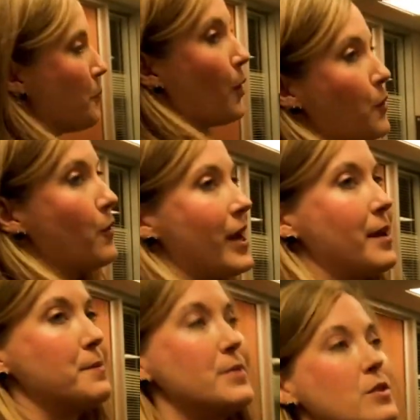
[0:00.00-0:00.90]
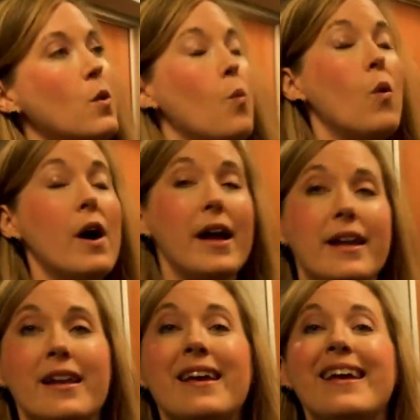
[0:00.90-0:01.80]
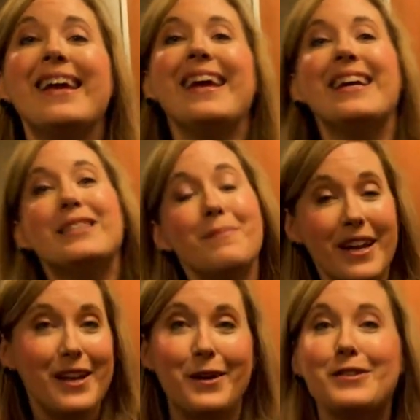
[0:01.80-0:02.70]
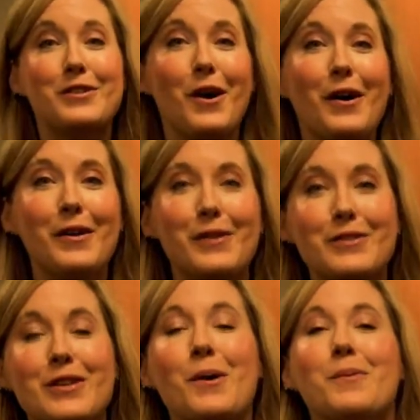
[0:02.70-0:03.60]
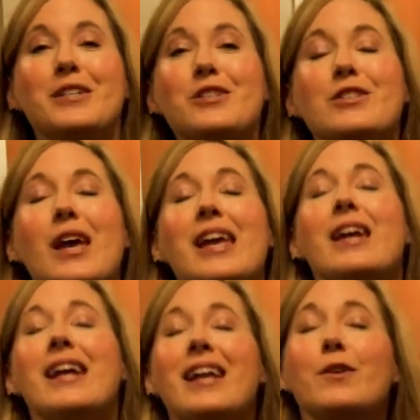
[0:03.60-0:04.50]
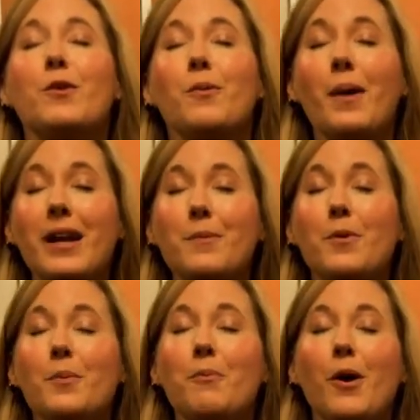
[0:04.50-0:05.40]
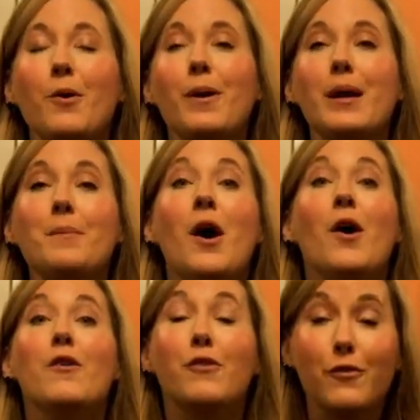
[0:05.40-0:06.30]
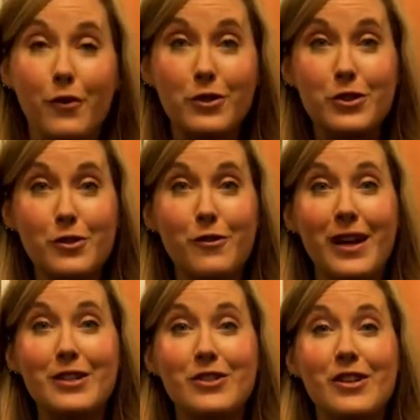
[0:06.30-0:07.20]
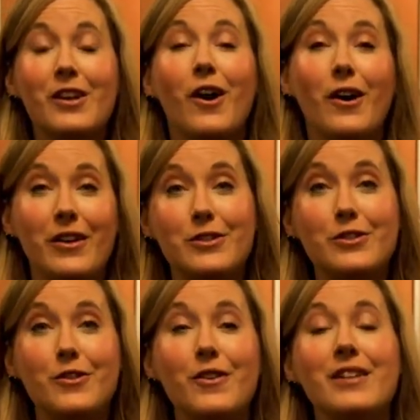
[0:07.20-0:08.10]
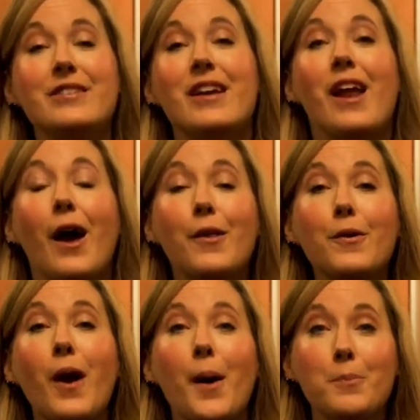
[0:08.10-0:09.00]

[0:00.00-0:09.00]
programs. One is McNair Scholars, which is an incredible program for first-generation college students and other